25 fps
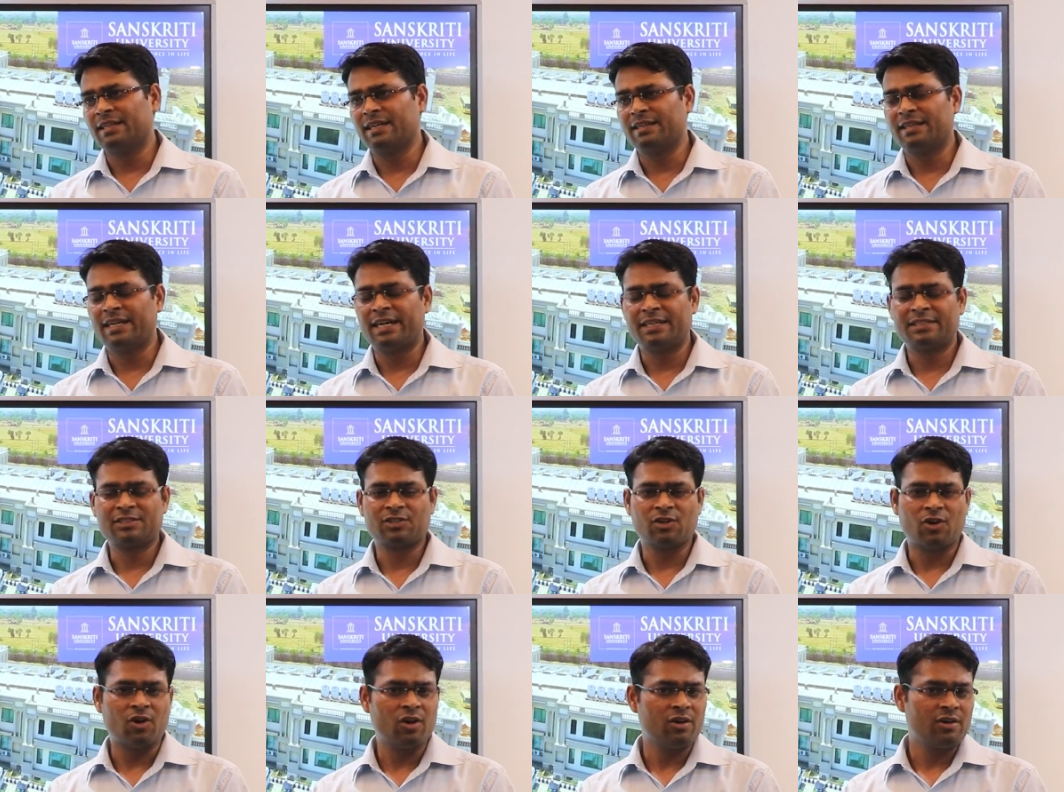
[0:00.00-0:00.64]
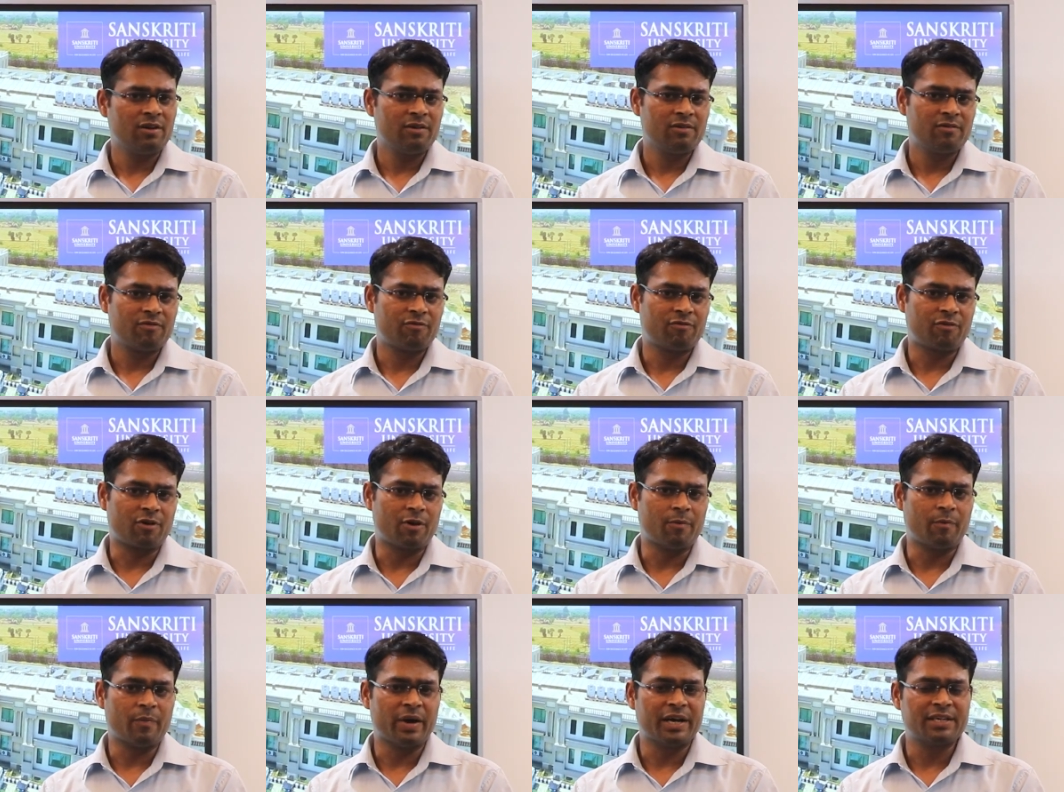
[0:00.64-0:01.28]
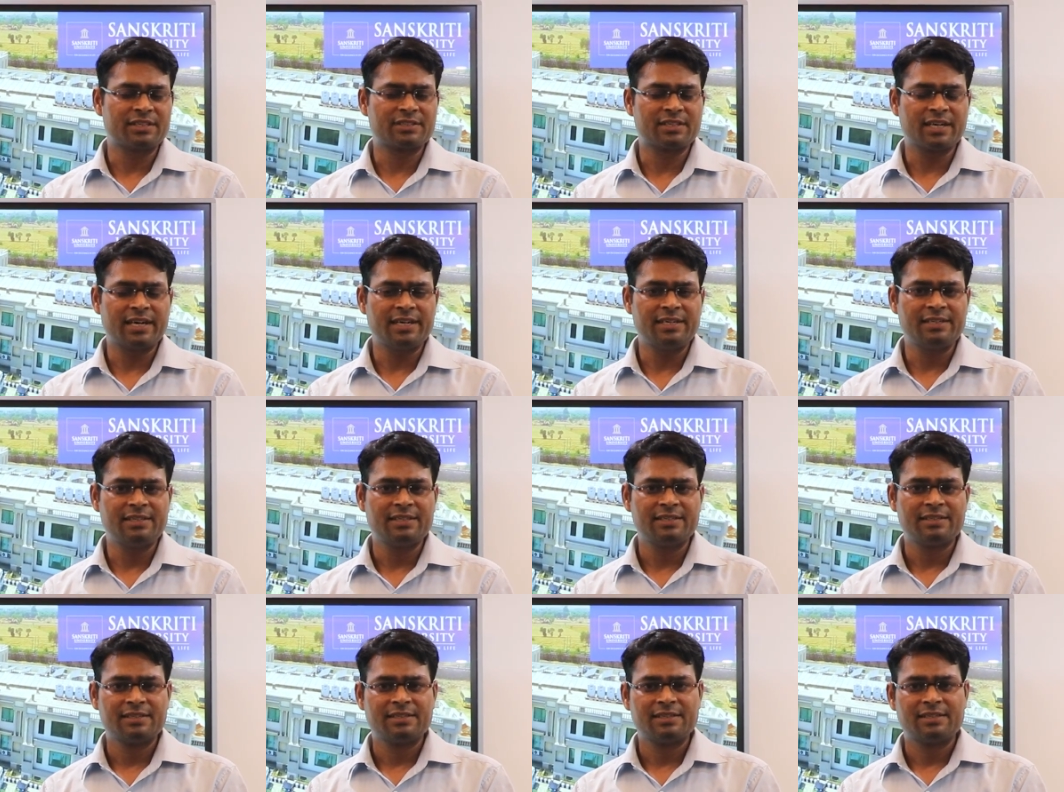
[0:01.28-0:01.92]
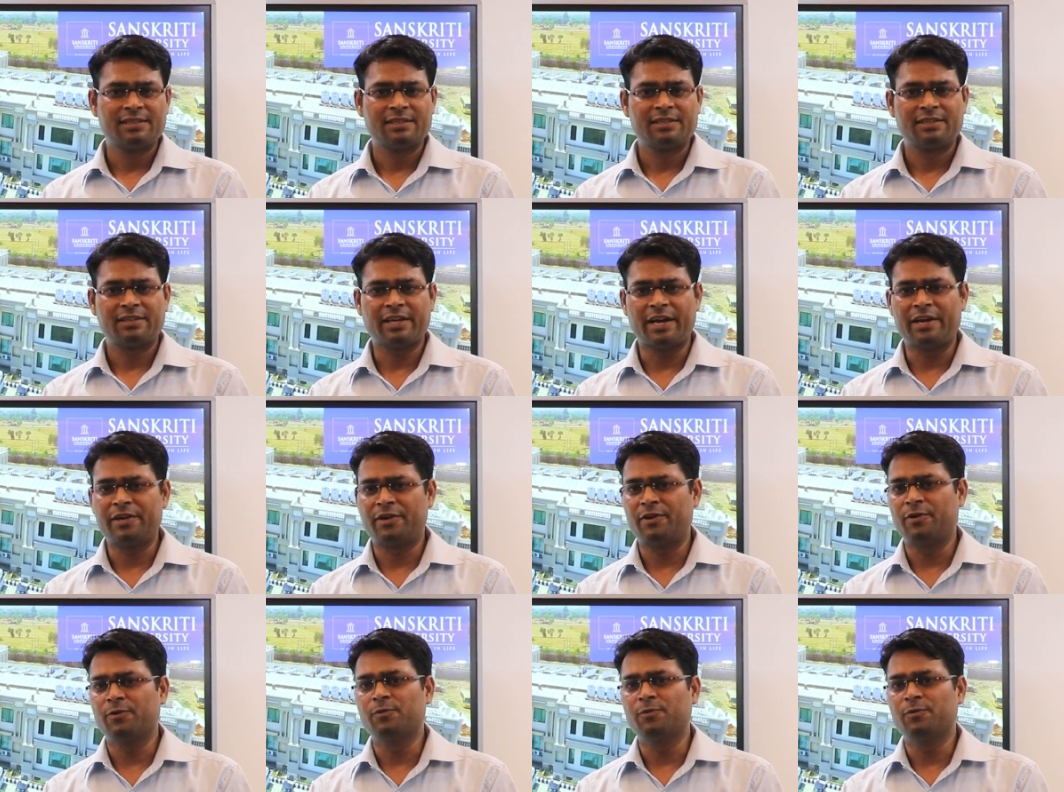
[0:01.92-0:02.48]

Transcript: that's all from my side. Thank